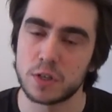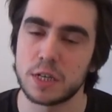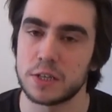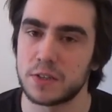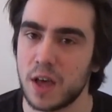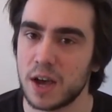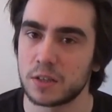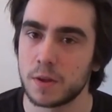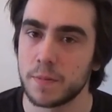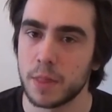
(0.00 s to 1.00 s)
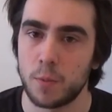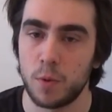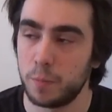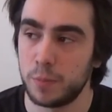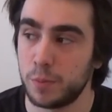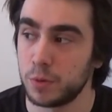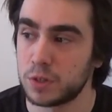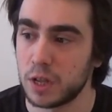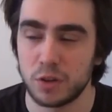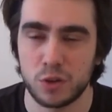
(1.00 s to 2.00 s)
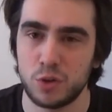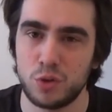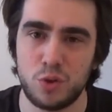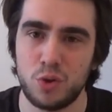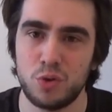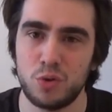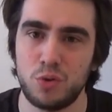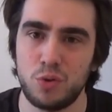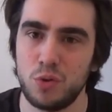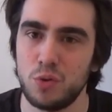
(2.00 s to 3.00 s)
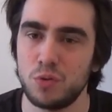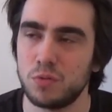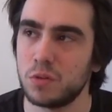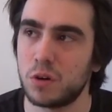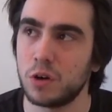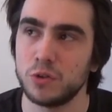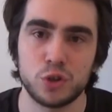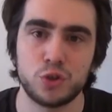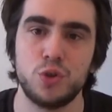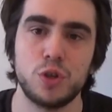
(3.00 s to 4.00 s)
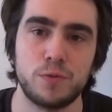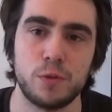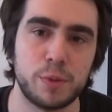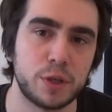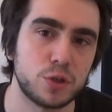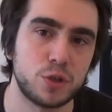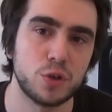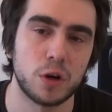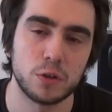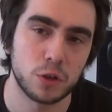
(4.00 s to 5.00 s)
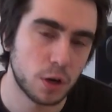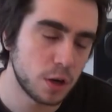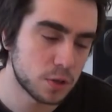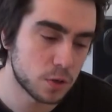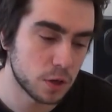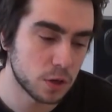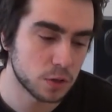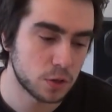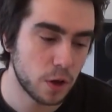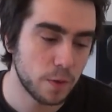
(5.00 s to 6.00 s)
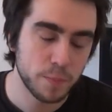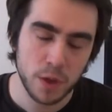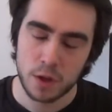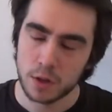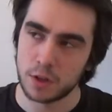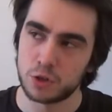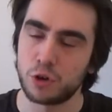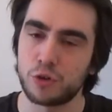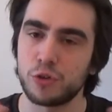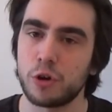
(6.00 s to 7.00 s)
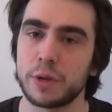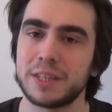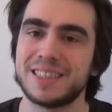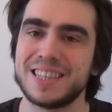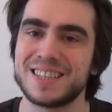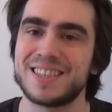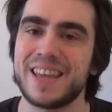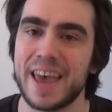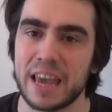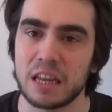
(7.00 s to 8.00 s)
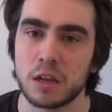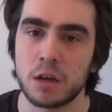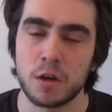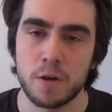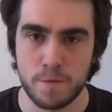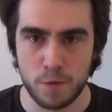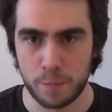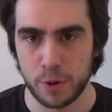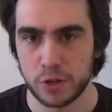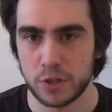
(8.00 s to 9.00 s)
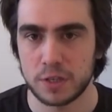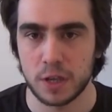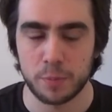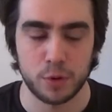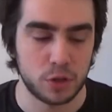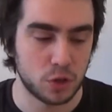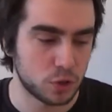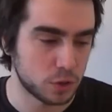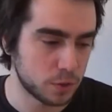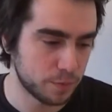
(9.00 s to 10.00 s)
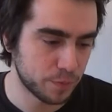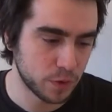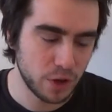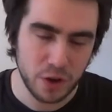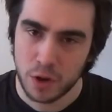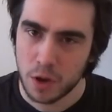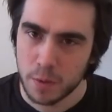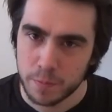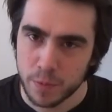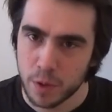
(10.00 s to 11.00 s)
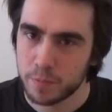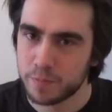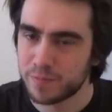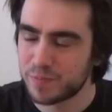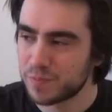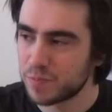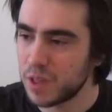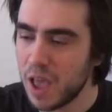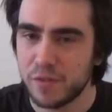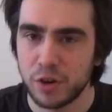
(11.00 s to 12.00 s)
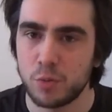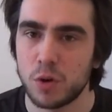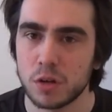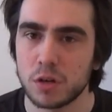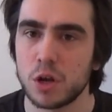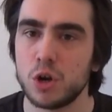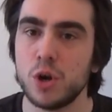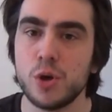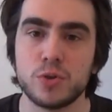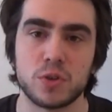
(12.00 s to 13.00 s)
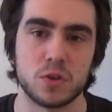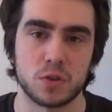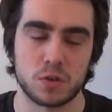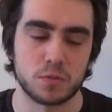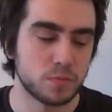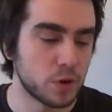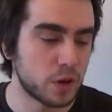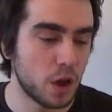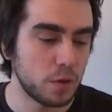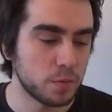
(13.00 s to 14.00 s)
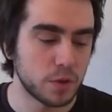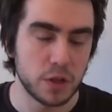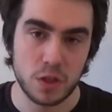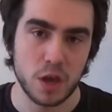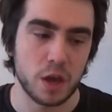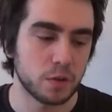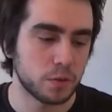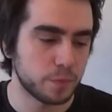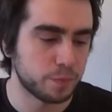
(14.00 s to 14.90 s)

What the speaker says: is that, well, people say, you are not useful because you are not listening. So there's a growing disdain for politics and politicians. So everyone loses, okay, in the end.